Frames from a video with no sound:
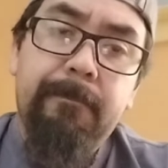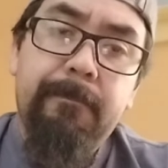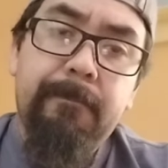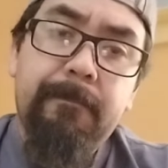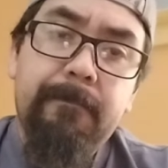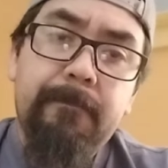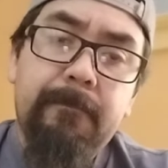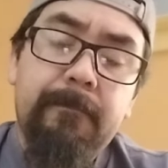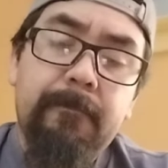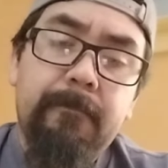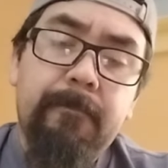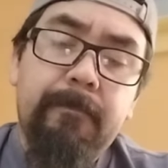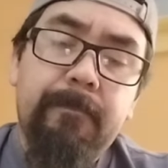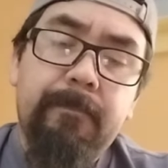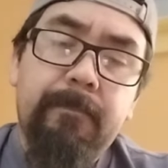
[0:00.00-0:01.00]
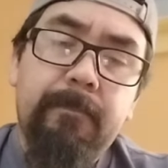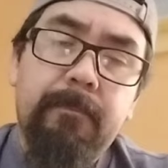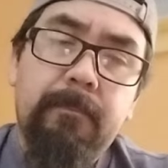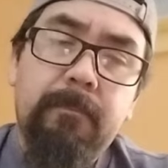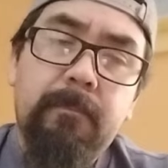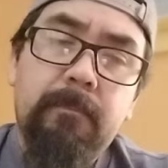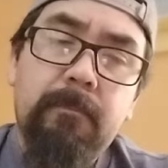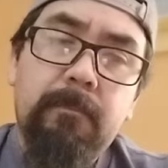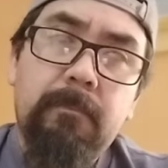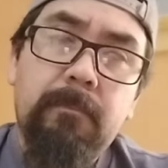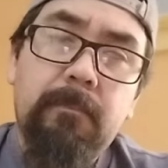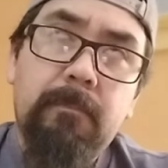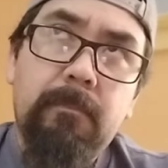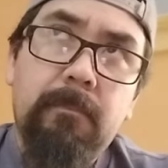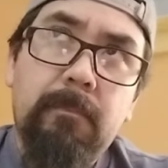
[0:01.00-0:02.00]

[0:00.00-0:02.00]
(silence)